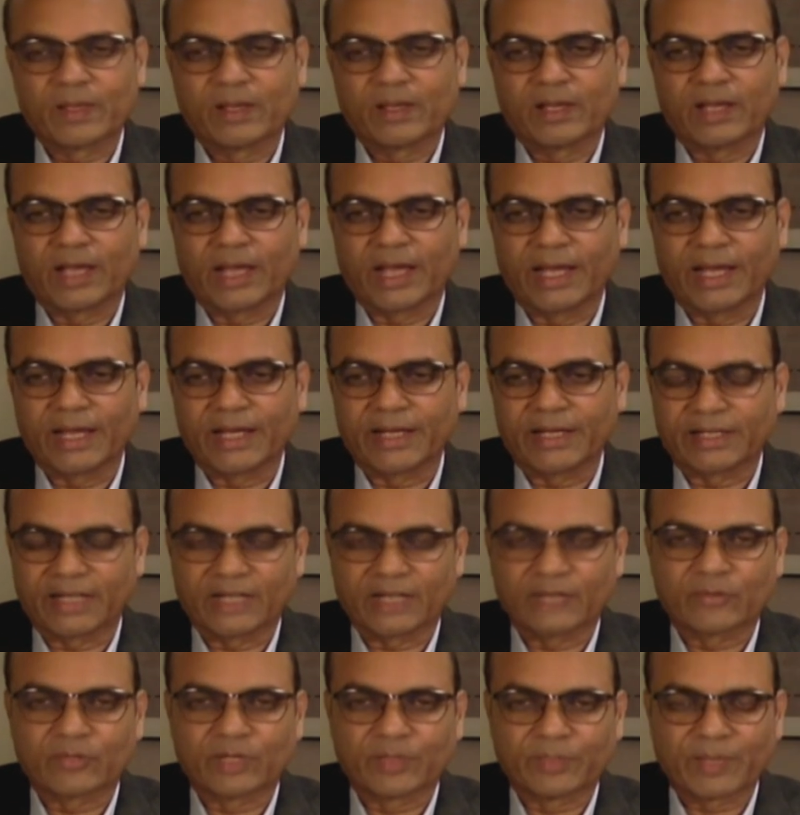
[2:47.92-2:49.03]
And that
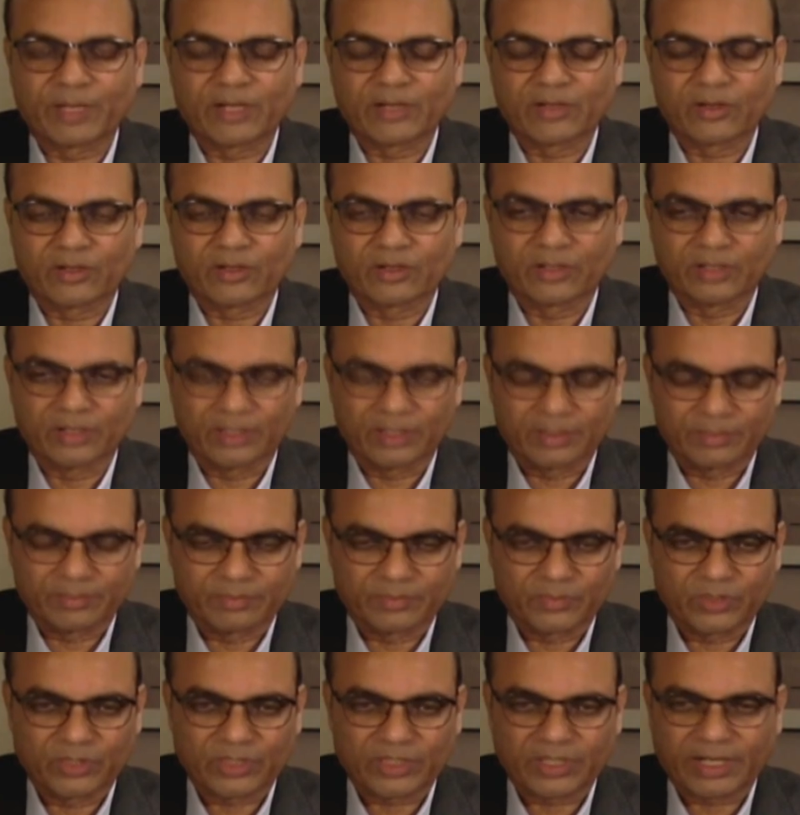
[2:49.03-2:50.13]
would depend on um,
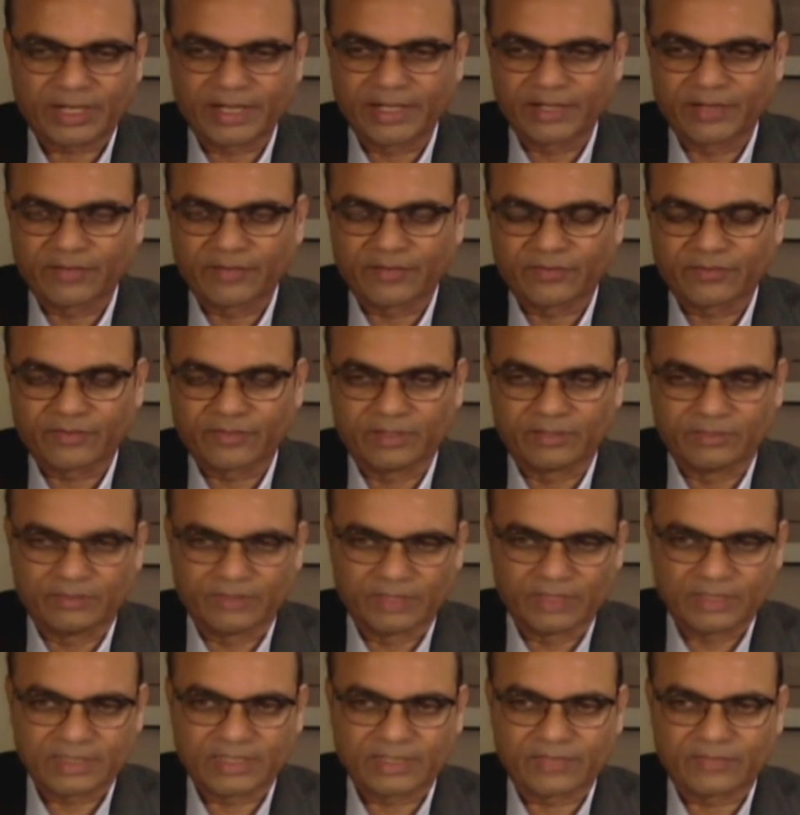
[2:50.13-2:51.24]
what kind of uh,
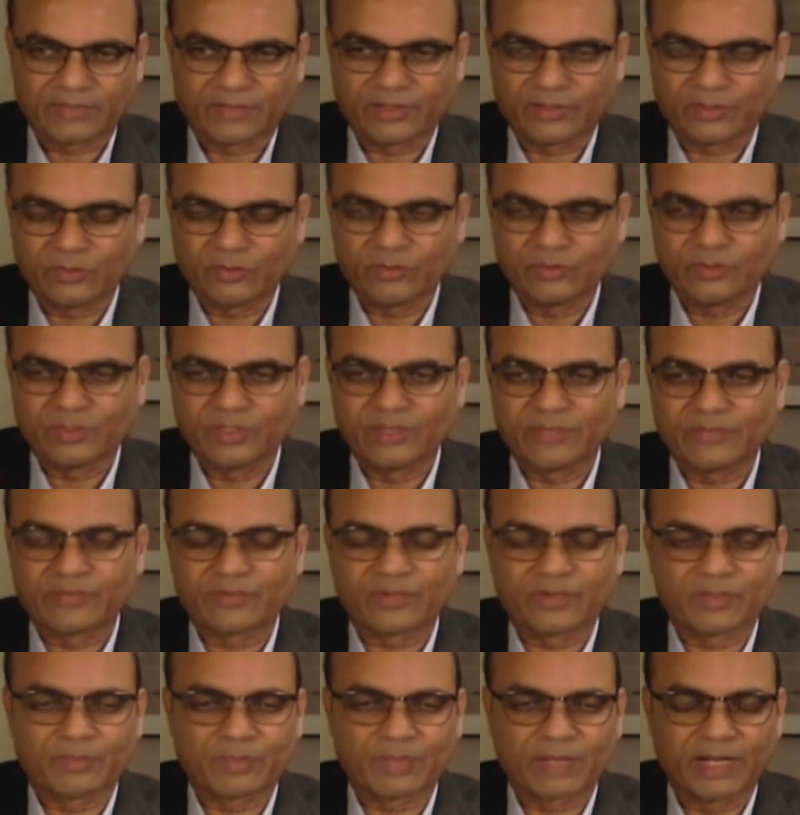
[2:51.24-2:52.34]
work that we do. We have
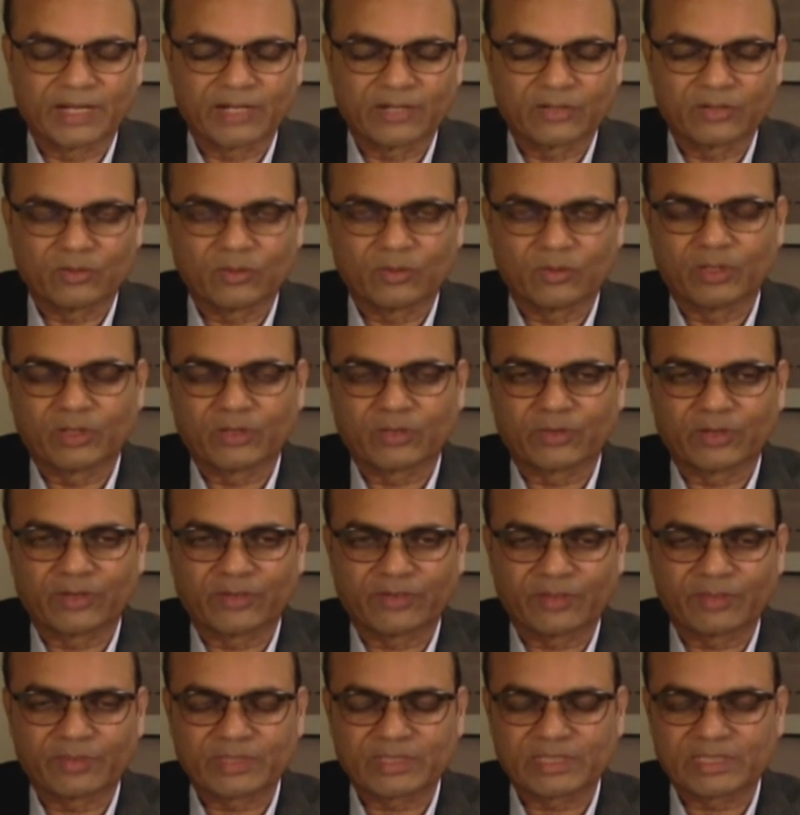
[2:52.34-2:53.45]
uh, planned to do about
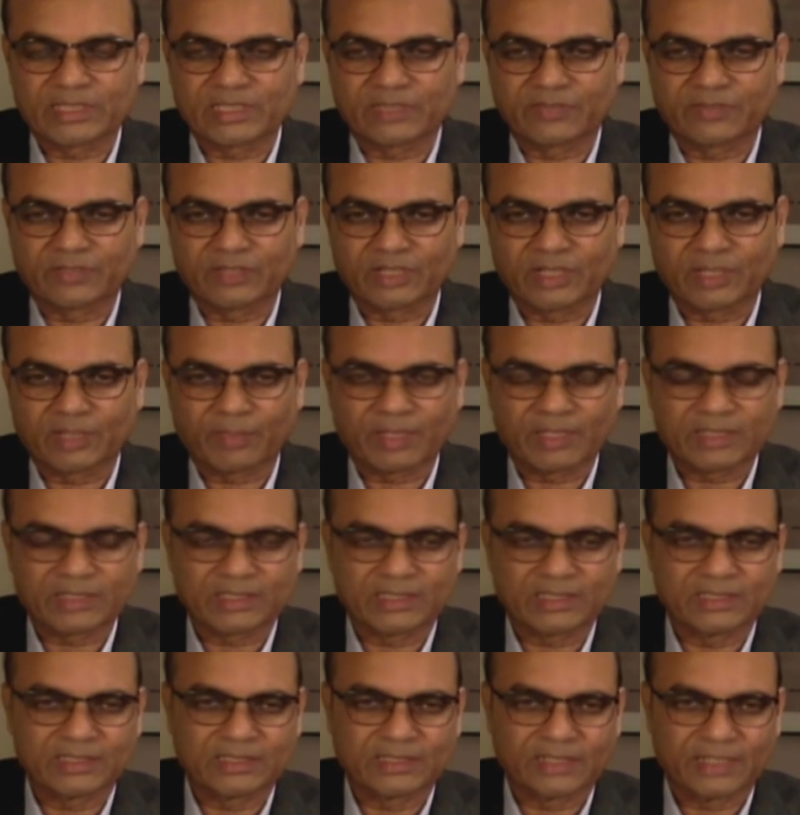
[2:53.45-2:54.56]
25% of our
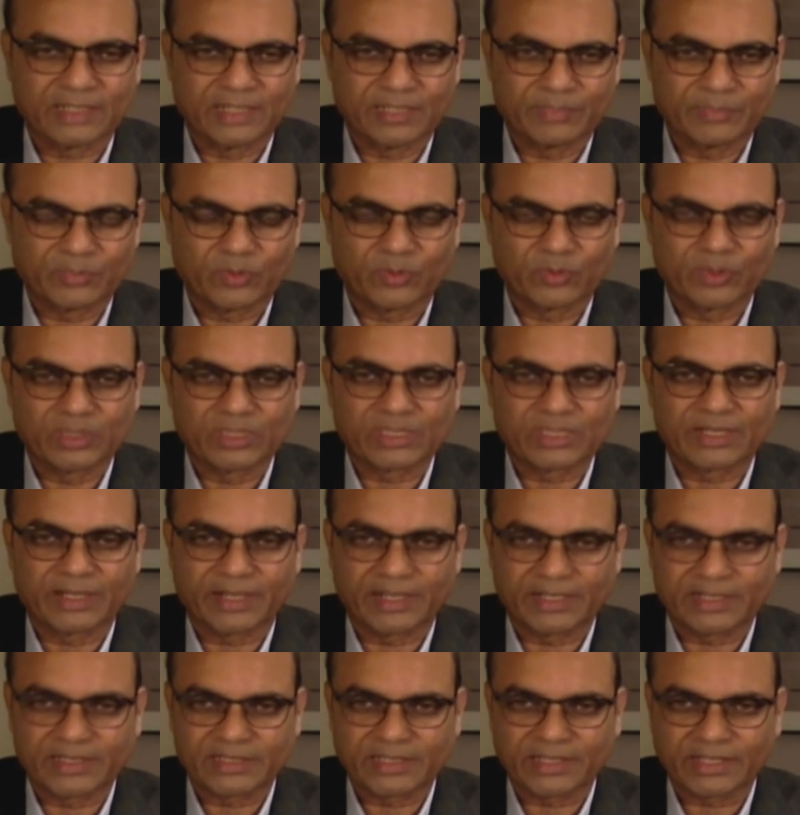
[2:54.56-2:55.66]
capacities is aimed towards
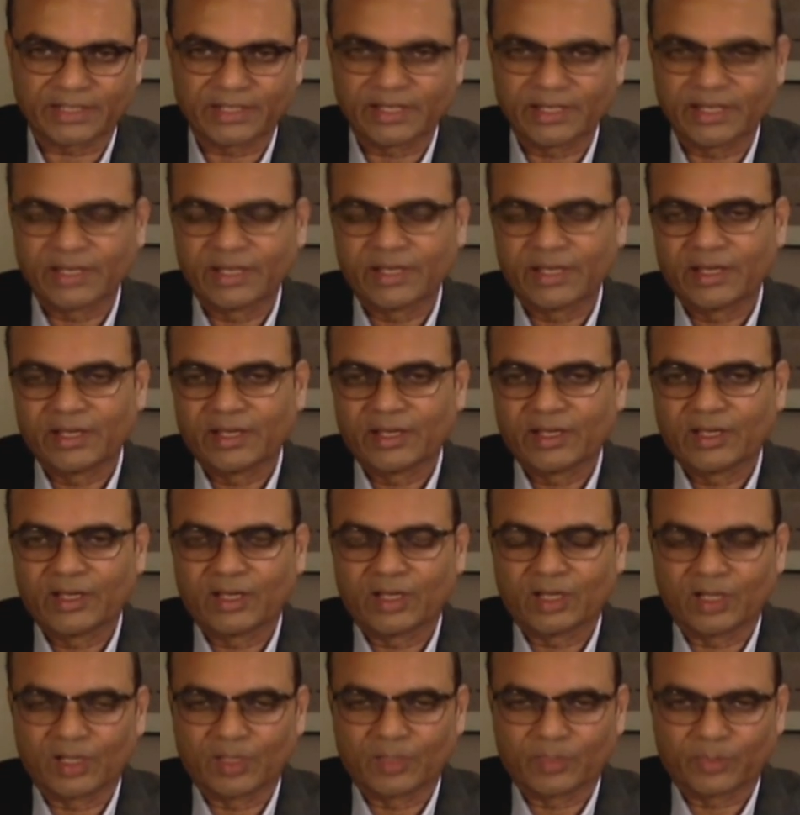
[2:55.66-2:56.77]
legacy
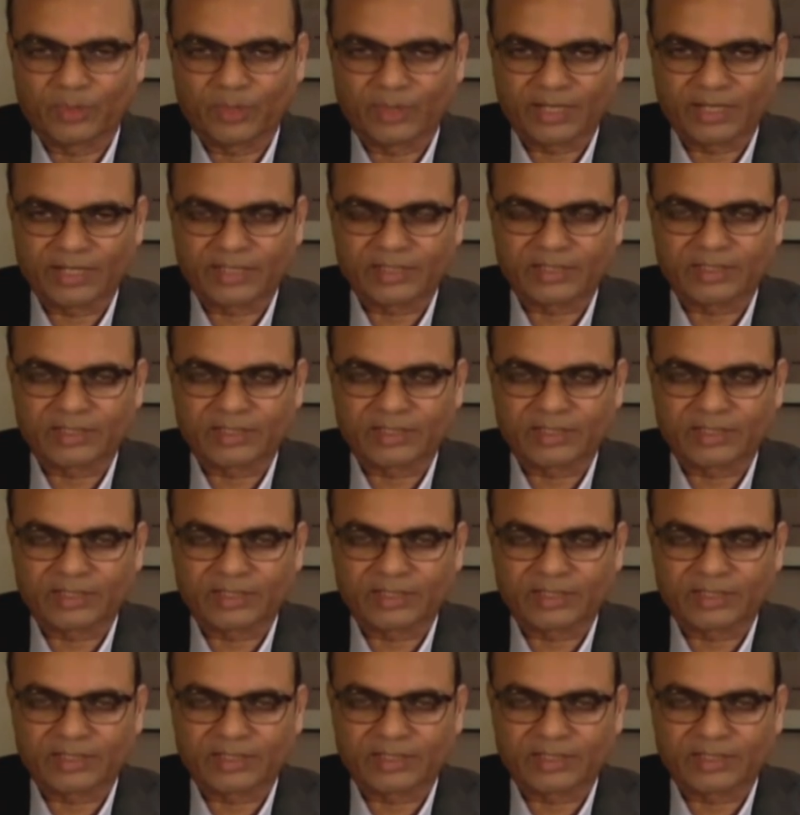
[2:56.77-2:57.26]
product